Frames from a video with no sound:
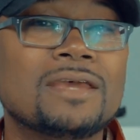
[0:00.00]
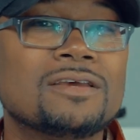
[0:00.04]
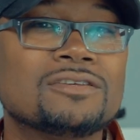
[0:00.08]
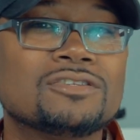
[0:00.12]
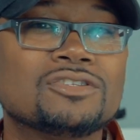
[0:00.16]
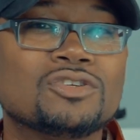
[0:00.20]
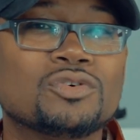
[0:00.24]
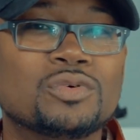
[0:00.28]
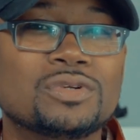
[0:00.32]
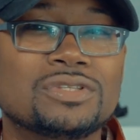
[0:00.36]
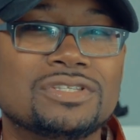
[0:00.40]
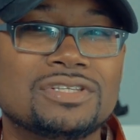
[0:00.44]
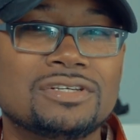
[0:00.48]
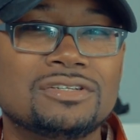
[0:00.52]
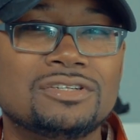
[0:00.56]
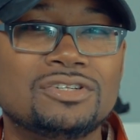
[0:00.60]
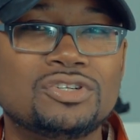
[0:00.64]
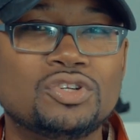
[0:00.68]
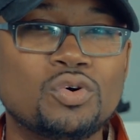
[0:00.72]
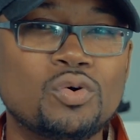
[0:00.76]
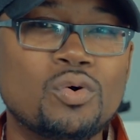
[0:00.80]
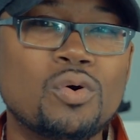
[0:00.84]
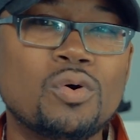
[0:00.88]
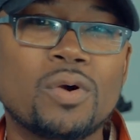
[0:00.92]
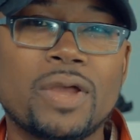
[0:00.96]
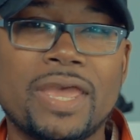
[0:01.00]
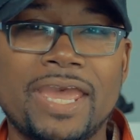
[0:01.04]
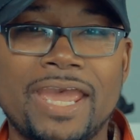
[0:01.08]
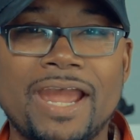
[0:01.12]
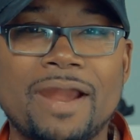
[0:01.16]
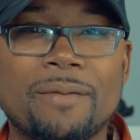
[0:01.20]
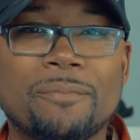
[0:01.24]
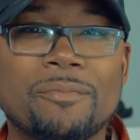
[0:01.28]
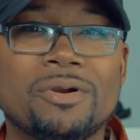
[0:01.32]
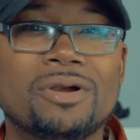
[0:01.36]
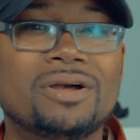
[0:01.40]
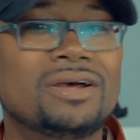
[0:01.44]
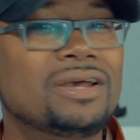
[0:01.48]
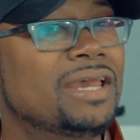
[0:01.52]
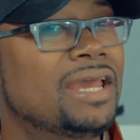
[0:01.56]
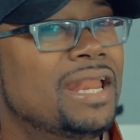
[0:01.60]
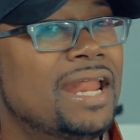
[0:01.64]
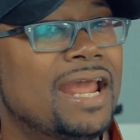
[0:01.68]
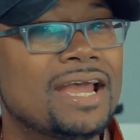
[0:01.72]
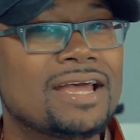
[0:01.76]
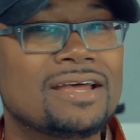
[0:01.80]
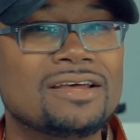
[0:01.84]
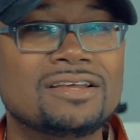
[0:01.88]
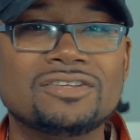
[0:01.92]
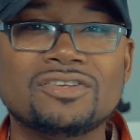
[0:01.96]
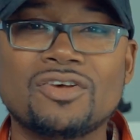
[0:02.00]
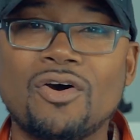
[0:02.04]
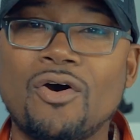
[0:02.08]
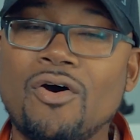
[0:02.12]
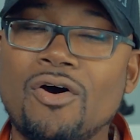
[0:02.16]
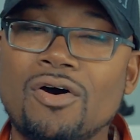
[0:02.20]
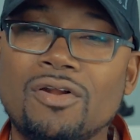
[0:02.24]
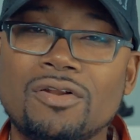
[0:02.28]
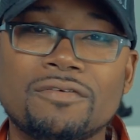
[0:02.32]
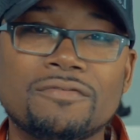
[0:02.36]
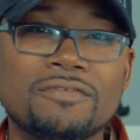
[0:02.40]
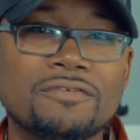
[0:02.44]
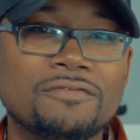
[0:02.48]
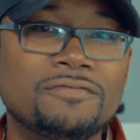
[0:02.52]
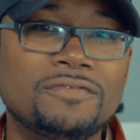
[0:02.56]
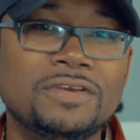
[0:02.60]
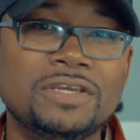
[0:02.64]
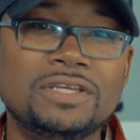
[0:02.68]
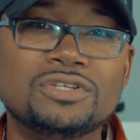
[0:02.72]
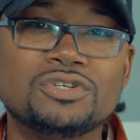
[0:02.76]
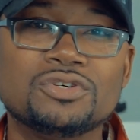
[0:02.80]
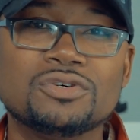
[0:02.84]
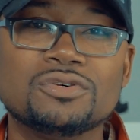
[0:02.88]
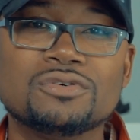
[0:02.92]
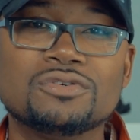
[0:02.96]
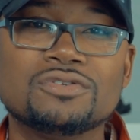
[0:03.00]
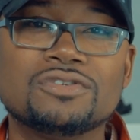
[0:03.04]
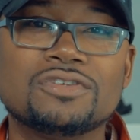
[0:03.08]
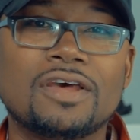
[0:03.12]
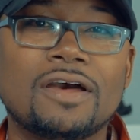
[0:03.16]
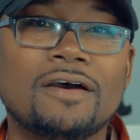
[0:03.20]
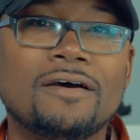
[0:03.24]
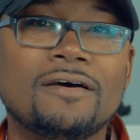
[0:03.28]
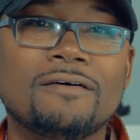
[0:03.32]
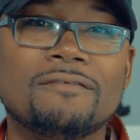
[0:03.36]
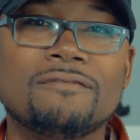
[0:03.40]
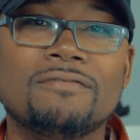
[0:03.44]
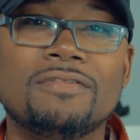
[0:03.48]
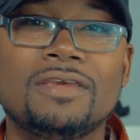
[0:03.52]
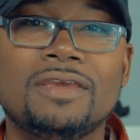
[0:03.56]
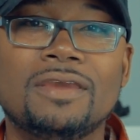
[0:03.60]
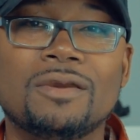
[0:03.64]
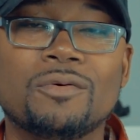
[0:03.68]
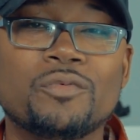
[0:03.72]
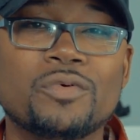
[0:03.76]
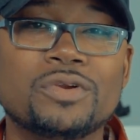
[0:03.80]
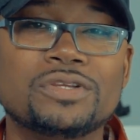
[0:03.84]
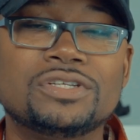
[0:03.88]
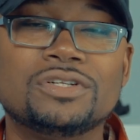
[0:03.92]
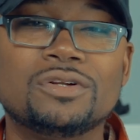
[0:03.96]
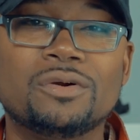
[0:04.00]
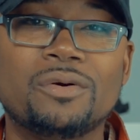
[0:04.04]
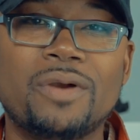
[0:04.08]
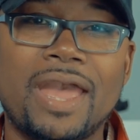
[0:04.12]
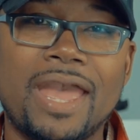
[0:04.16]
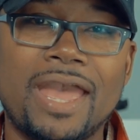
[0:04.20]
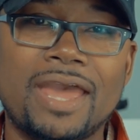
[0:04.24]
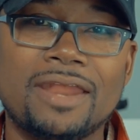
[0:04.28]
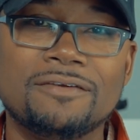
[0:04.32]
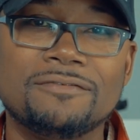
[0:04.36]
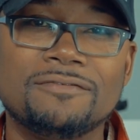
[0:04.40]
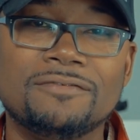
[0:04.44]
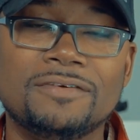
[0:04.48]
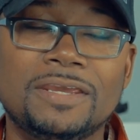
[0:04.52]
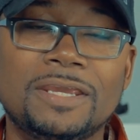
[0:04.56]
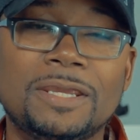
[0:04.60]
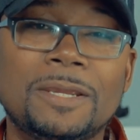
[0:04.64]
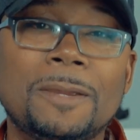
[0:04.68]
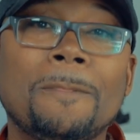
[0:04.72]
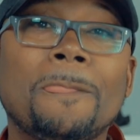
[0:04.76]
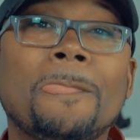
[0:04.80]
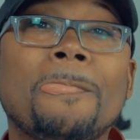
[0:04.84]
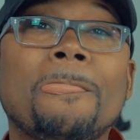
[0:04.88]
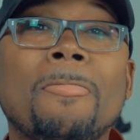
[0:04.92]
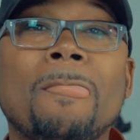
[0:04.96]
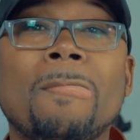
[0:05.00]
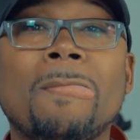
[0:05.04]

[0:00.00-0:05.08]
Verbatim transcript: So it's a dual camera. It has all of the features of the original Anafi,